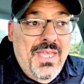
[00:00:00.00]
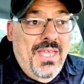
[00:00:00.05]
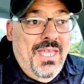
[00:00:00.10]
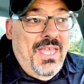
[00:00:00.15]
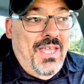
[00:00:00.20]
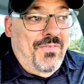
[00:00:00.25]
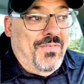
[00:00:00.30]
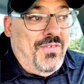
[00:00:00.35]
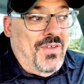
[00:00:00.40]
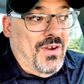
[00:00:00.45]

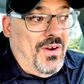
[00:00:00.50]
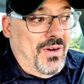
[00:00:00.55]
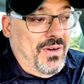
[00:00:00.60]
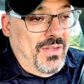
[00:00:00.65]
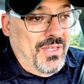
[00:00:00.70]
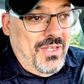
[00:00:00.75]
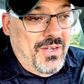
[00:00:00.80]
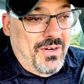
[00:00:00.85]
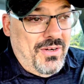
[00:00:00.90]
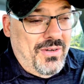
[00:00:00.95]
If you're
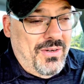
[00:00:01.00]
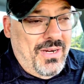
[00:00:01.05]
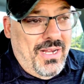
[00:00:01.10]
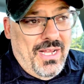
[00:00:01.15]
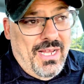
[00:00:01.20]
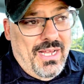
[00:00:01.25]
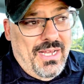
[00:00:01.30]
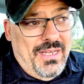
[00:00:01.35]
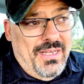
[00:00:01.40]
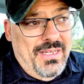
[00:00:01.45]

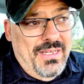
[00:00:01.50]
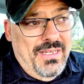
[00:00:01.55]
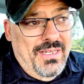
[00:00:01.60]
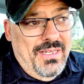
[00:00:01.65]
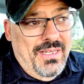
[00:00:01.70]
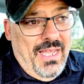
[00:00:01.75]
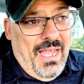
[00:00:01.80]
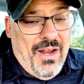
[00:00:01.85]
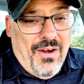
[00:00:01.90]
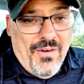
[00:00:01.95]

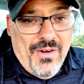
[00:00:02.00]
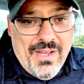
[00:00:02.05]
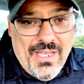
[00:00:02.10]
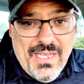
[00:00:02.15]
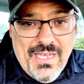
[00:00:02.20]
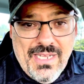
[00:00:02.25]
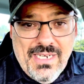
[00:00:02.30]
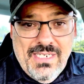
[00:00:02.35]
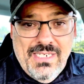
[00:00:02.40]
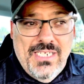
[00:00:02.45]

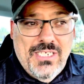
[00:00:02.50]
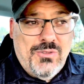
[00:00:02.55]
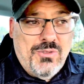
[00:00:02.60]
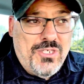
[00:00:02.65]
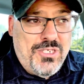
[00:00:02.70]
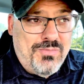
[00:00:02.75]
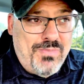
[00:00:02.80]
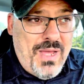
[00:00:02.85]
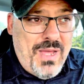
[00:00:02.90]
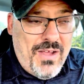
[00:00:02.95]
arrogant and
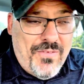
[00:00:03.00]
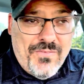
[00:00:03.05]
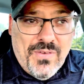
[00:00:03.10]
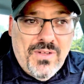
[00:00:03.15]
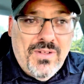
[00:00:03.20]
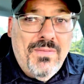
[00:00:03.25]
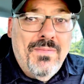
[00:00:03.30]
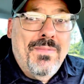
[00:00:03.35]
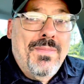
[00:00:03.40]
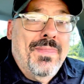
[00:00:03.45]

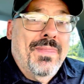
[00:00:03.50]
disrespectful,